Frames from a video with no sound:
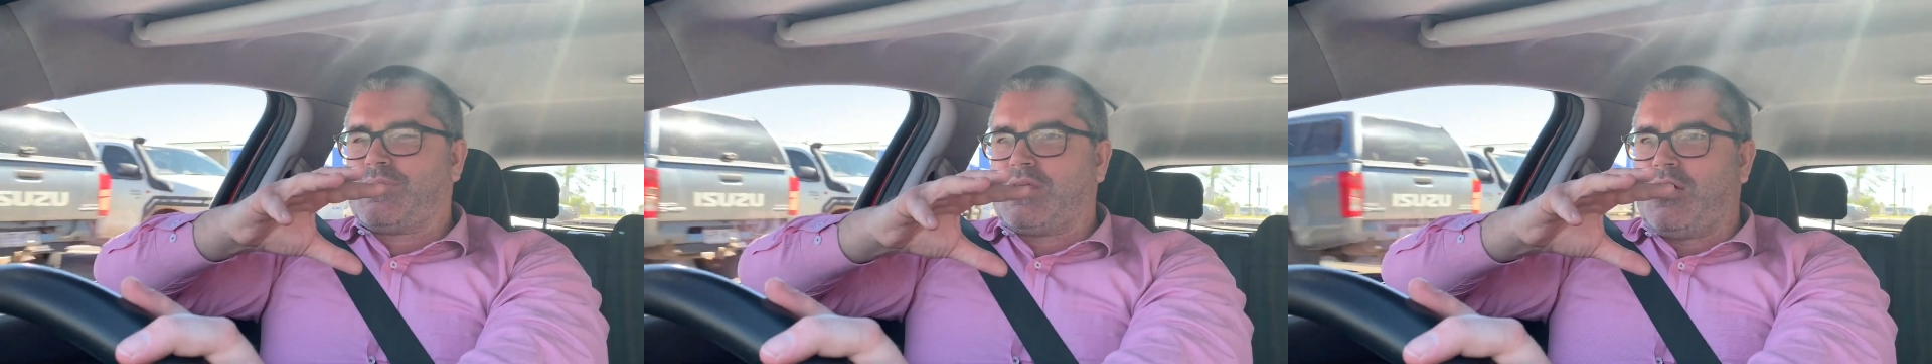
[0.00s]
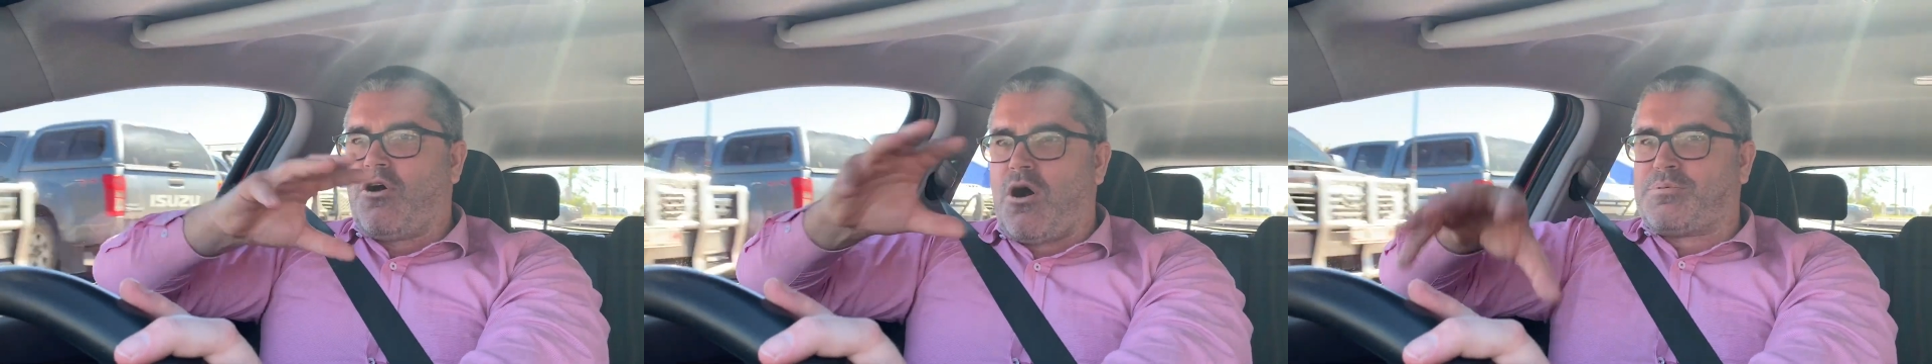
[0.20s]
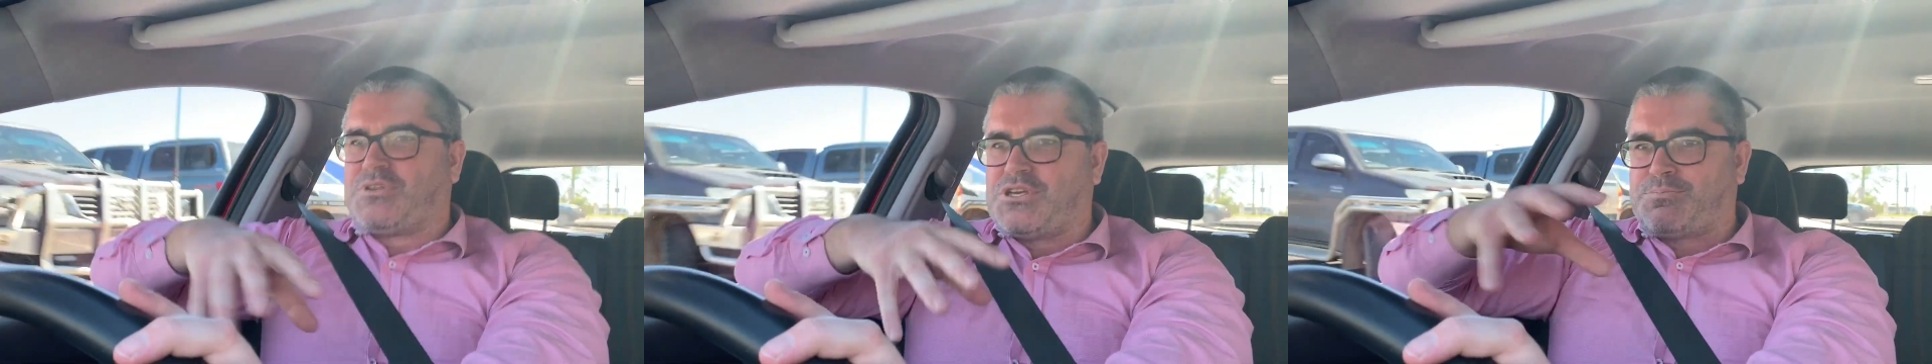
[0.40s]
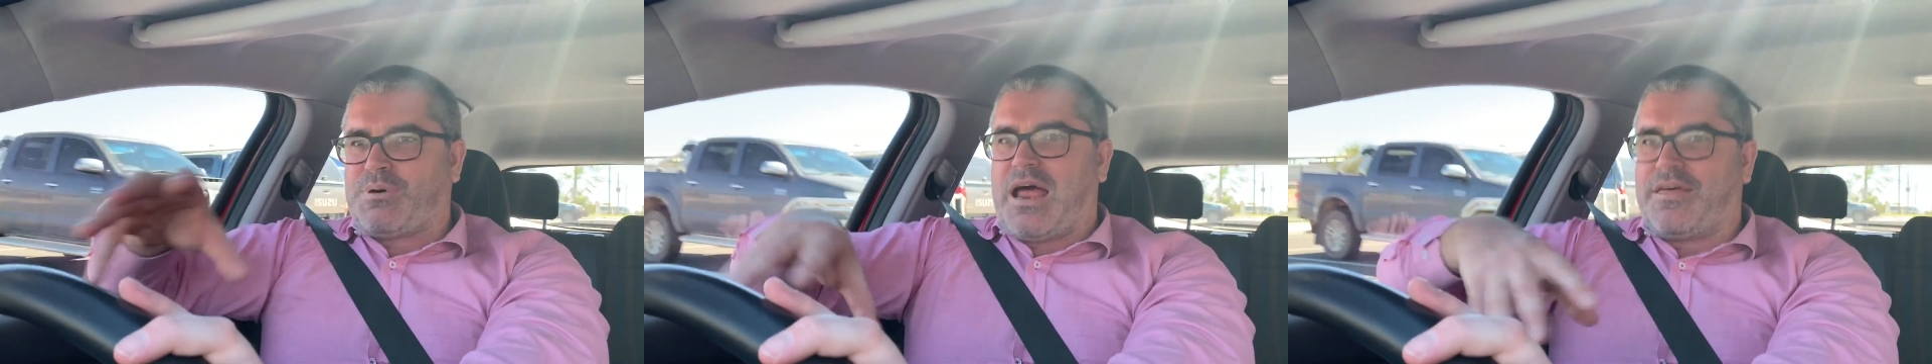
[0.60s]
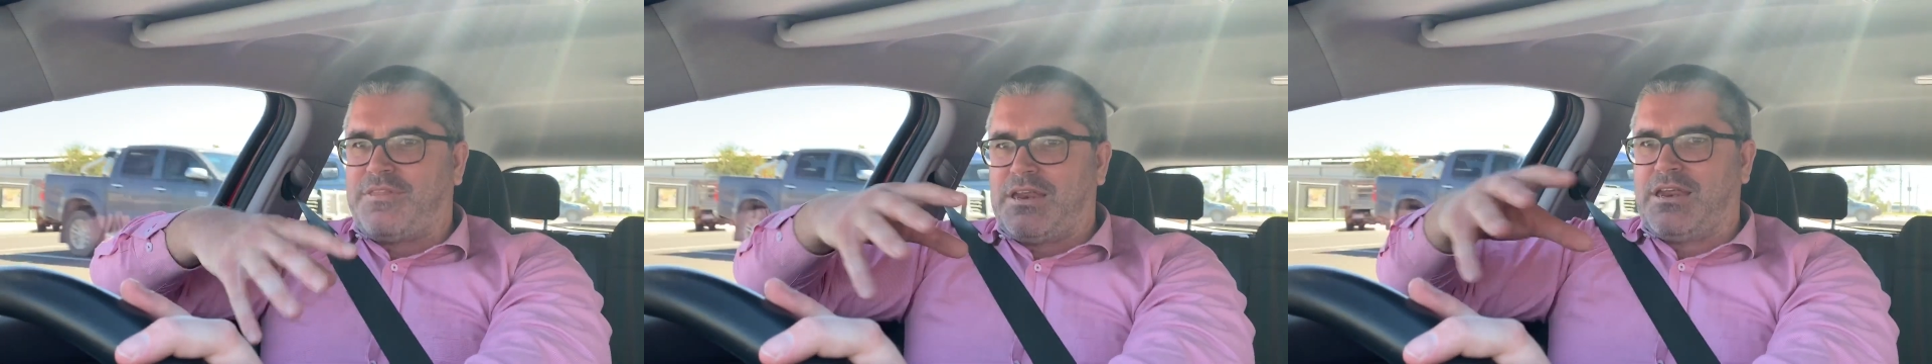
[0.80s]

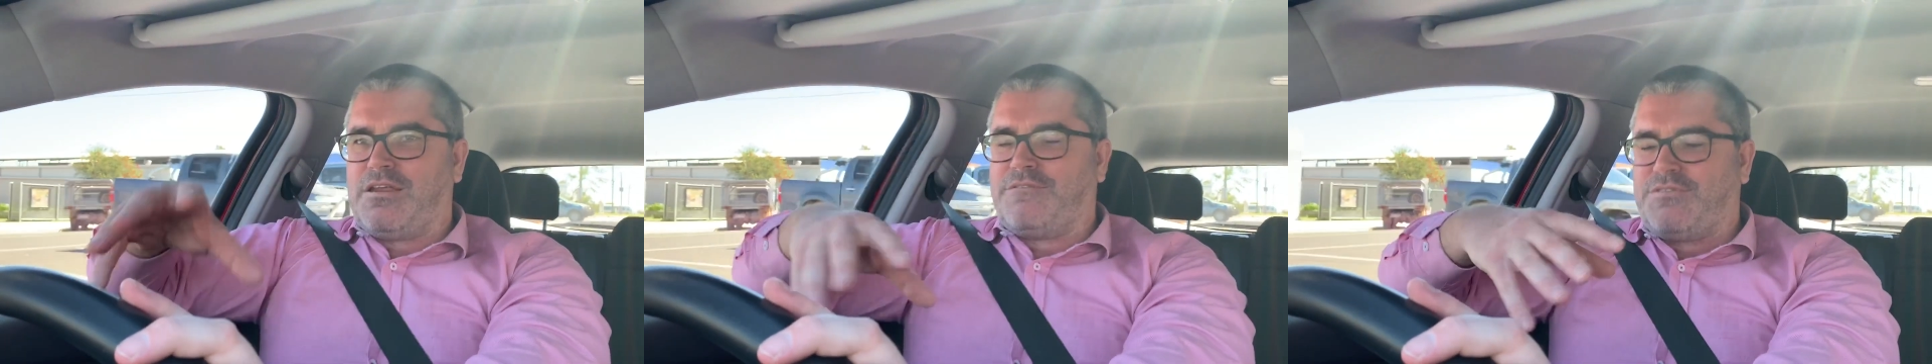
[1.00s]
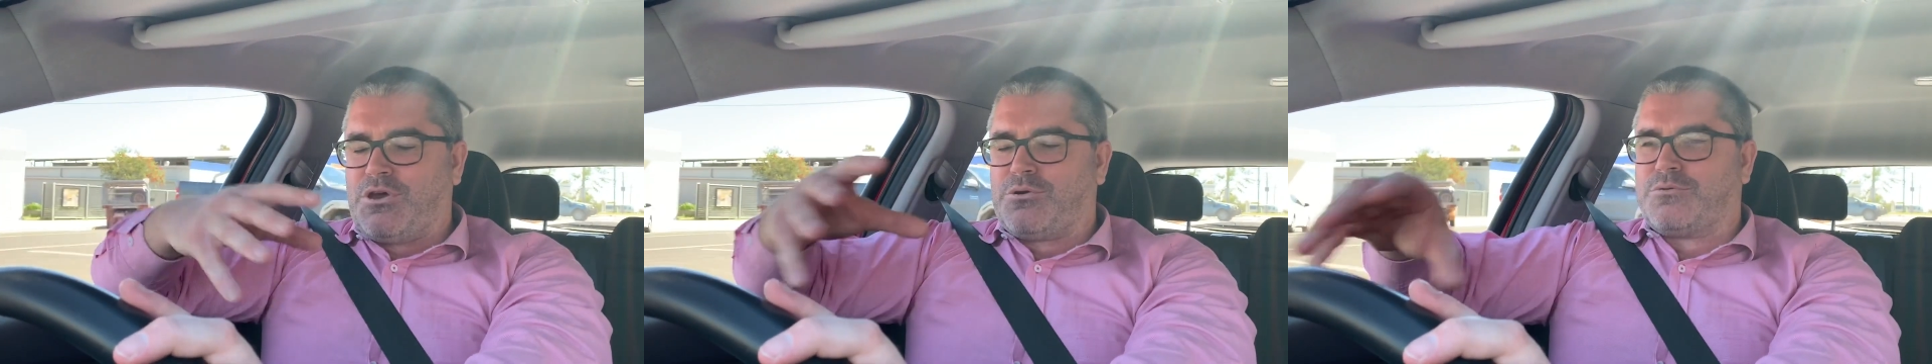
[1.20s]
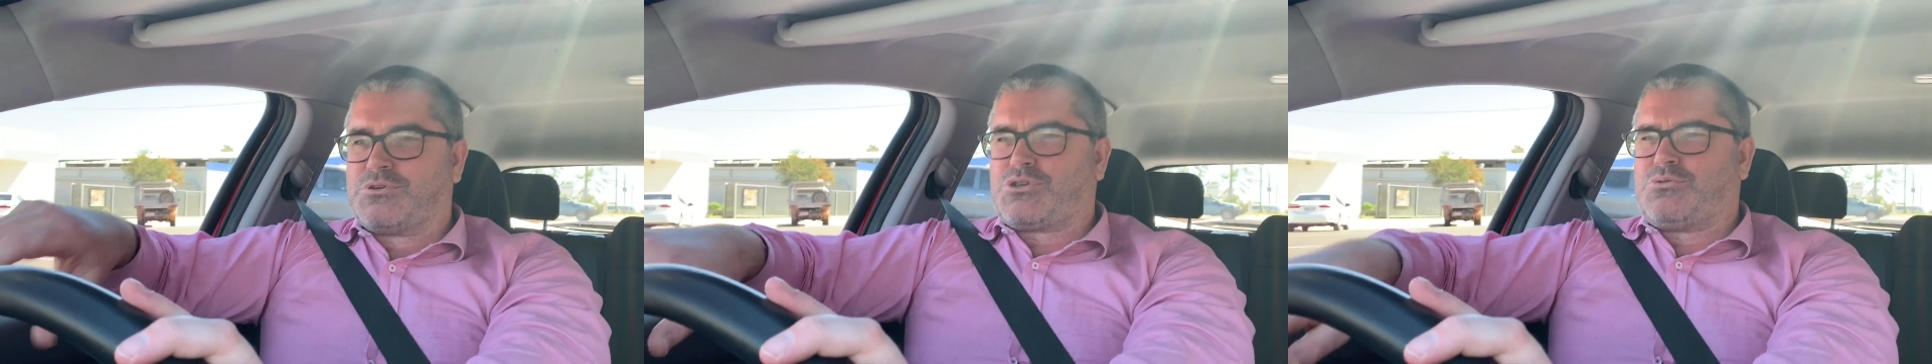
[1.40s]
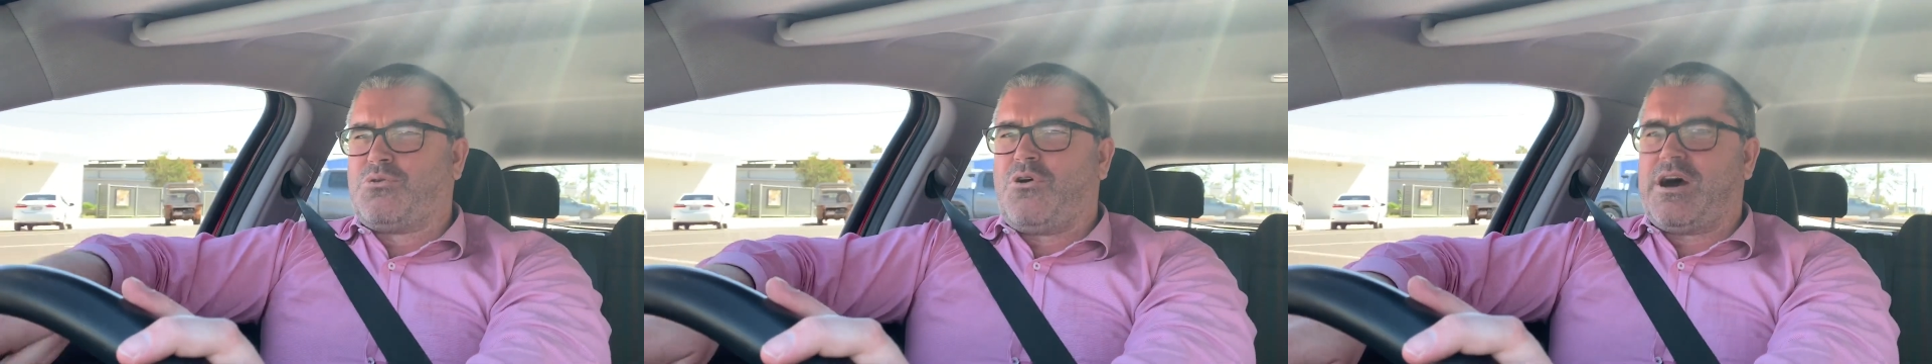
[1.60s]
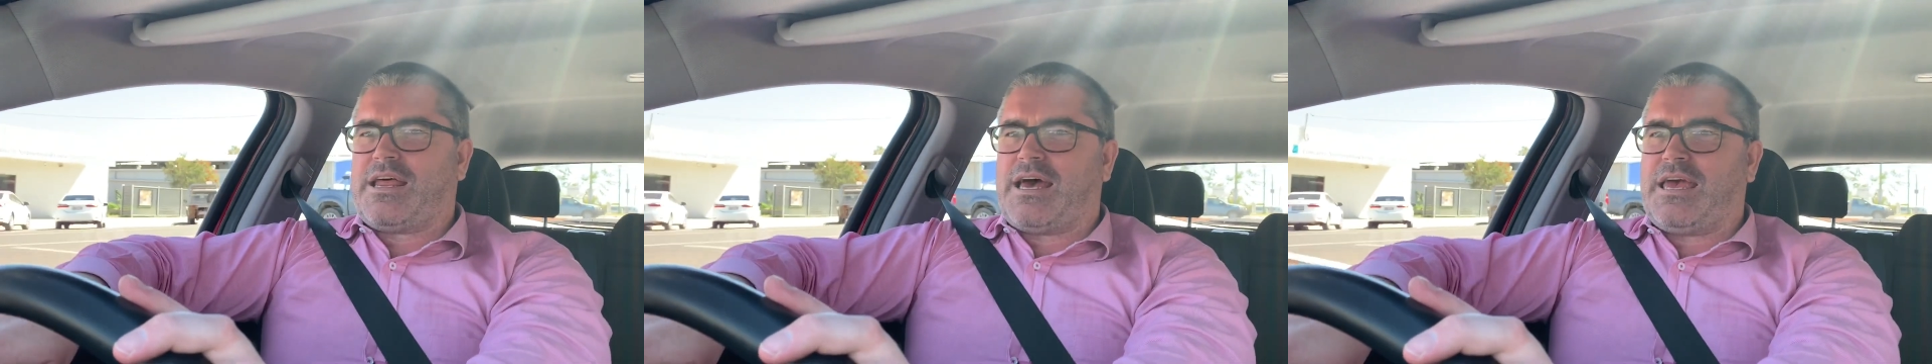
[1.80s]
participated in an interview, and it was
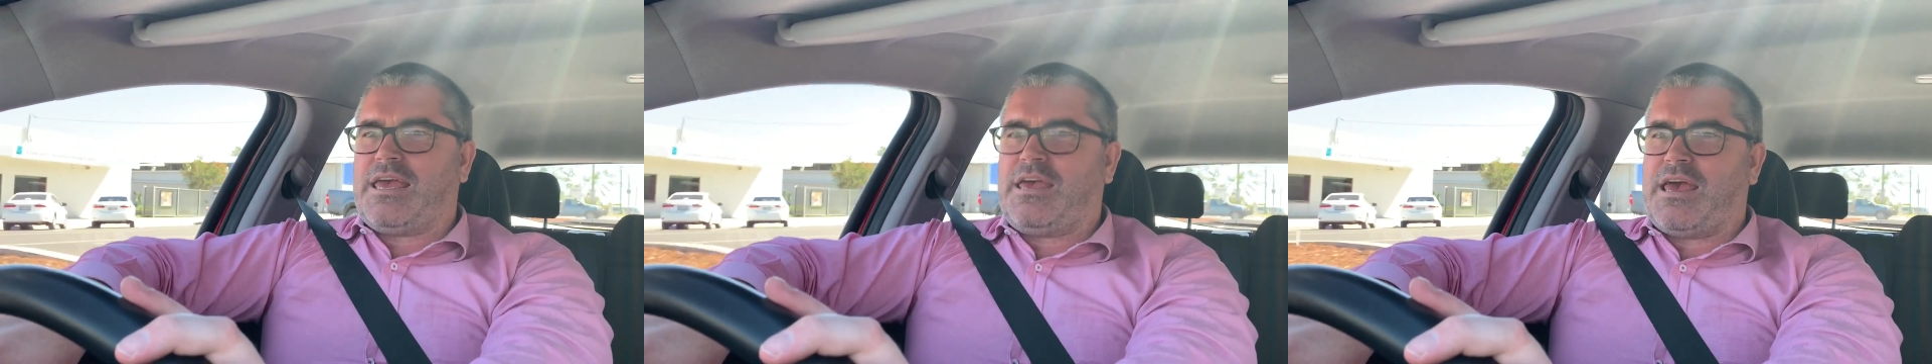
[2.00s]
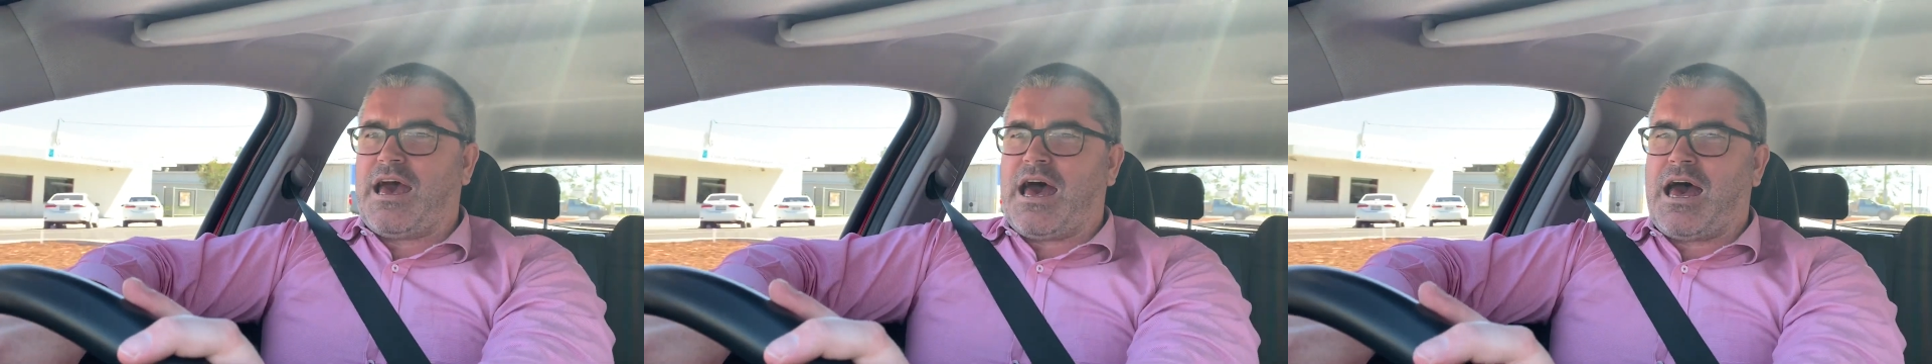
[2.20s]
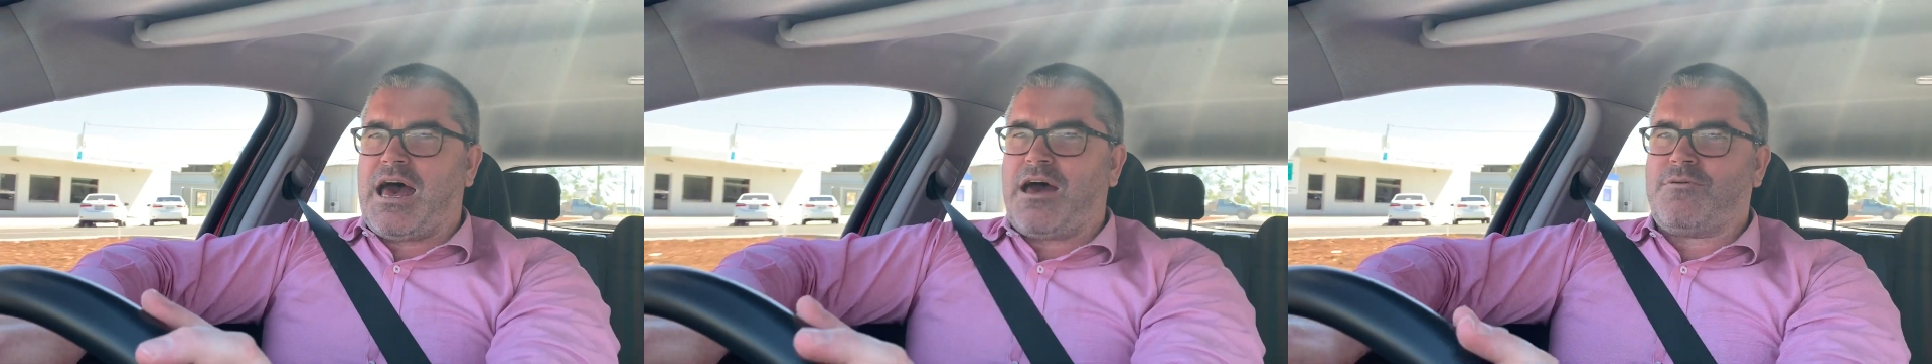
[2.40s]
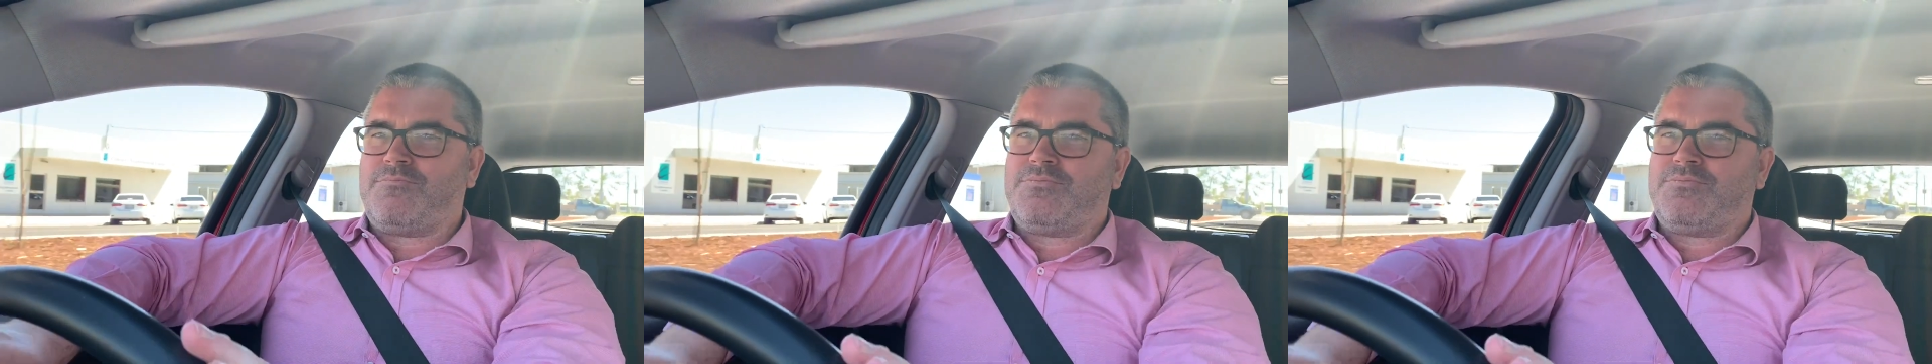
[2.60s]
quite a